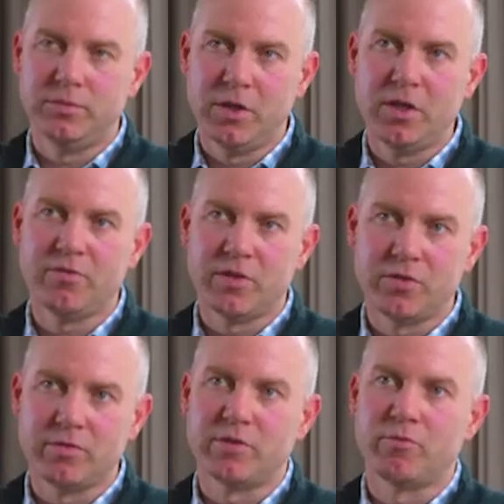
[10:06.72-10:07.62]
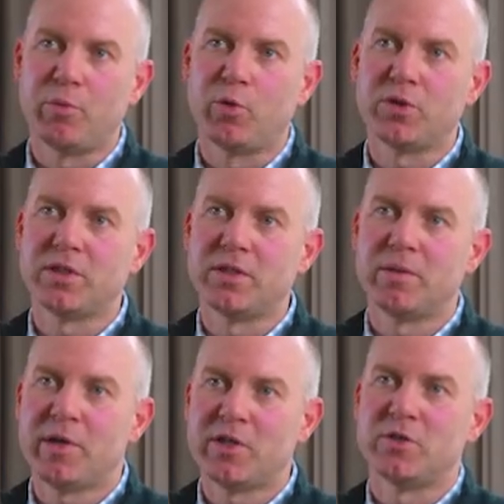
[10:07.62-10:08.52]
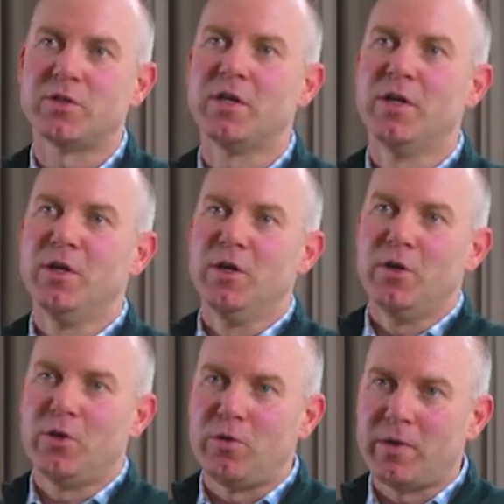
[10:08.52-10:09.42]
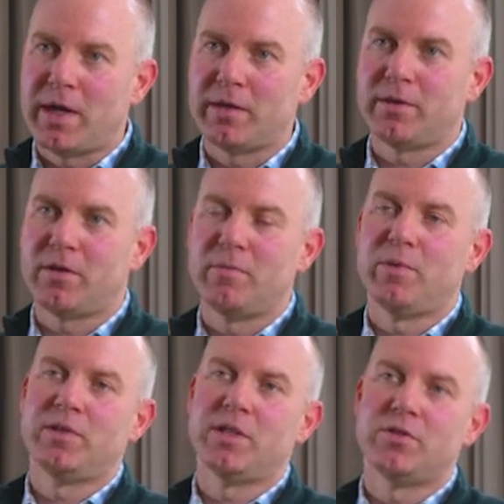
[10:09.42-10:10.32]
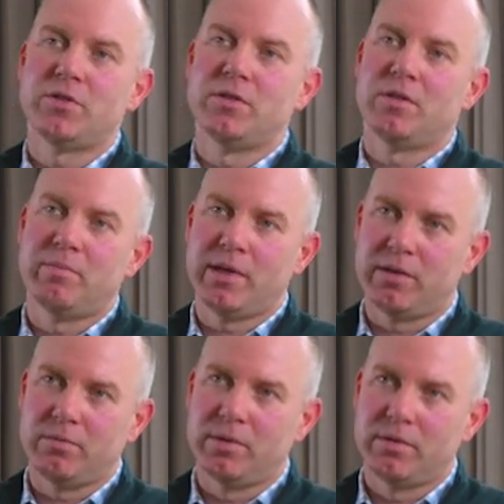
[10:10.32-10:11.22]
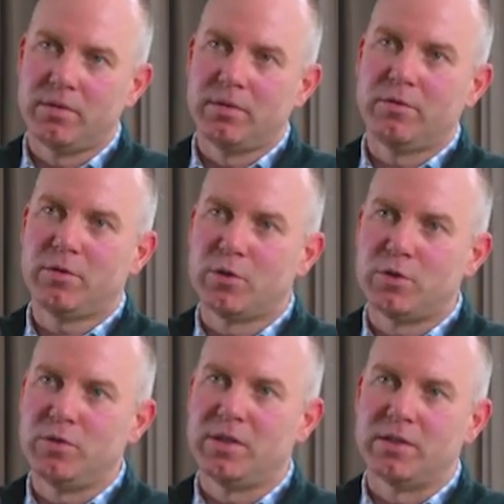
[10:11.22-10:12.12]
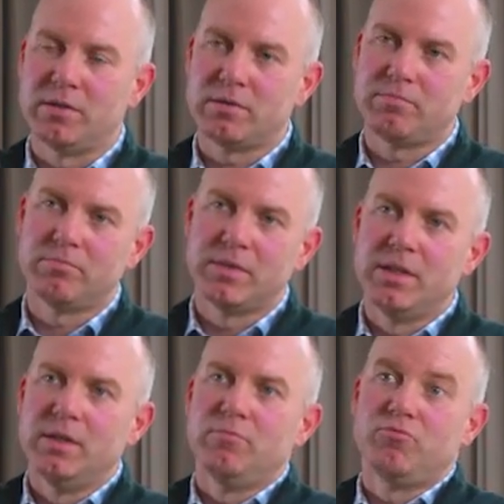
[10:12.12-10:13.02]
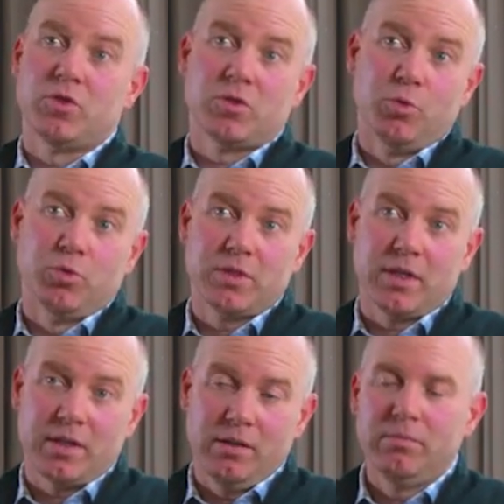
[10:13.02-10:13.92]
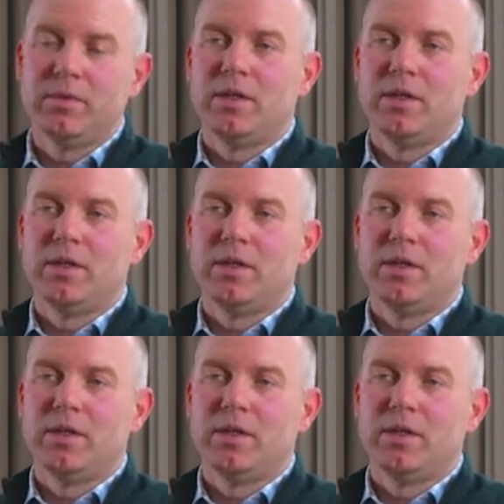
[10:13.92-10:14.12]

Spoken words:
nerve injuries reported in the patients who had the hypotension compared with those who didn't. It was a small study,